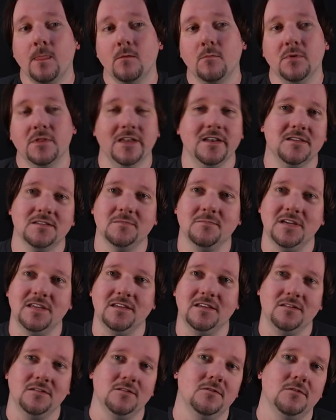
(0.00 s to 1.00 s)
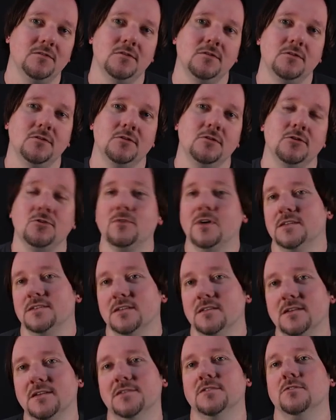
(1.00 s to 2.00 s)
but that doesn't mean that you as the
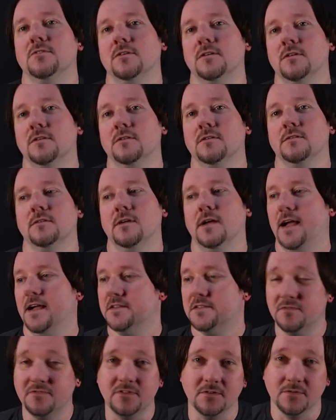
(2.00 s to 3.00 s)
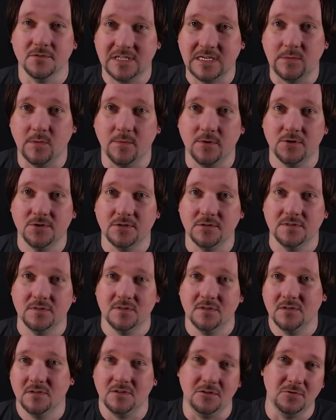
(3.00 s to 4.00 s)
listener has to feel the same emotions.
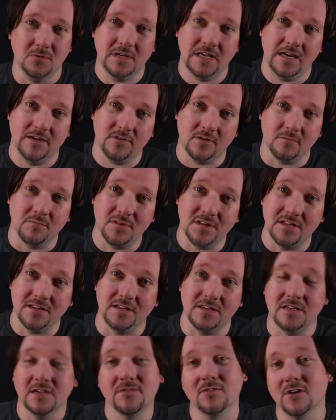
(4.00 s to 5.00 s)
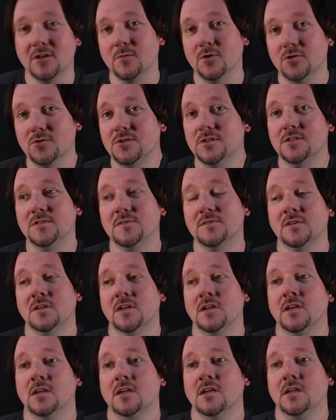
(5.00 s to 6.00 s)
You can have completely different emotions
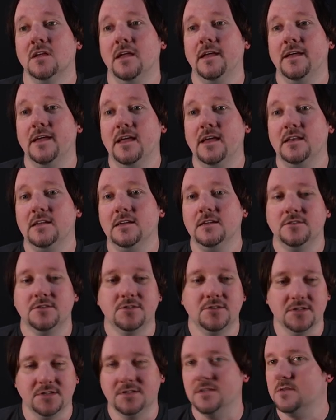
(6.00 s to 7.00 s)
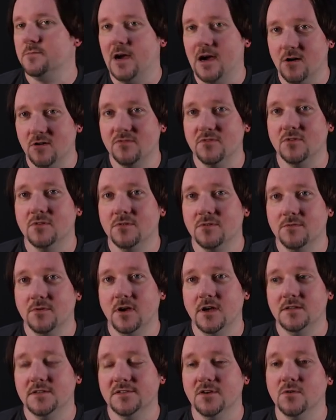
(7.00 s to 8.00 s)
and it's just as powerful,
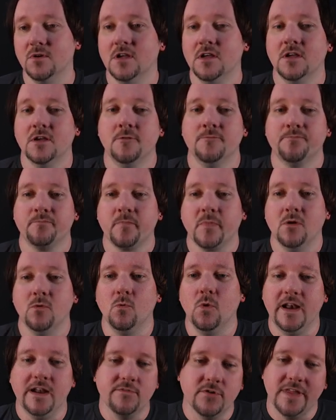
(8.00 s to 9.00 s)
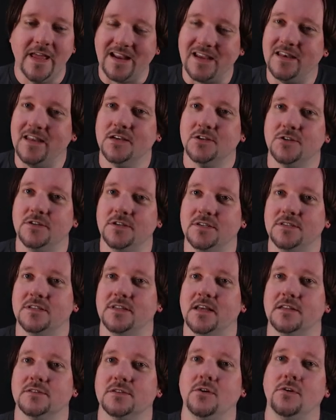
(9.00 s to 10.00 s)
right? So whatever that connection is to
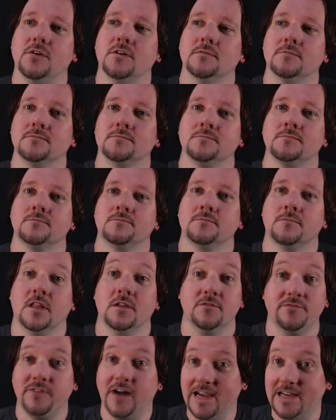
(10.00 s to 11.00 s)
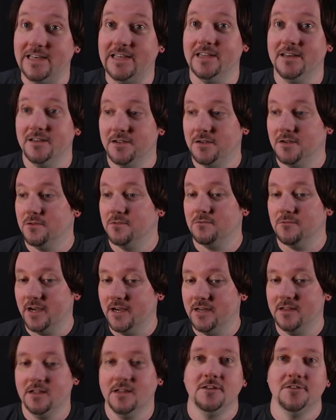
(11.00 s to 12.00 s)
that song, find it,
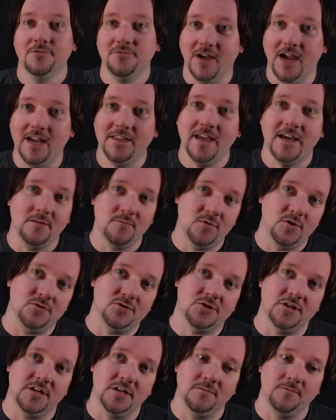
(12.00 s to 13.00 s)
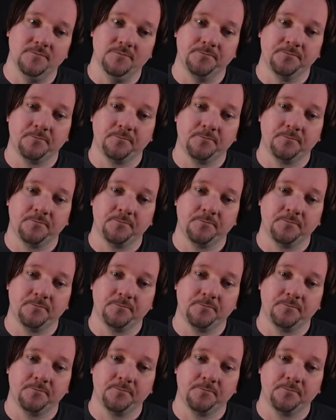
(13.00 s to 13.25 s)
right? Find that emotion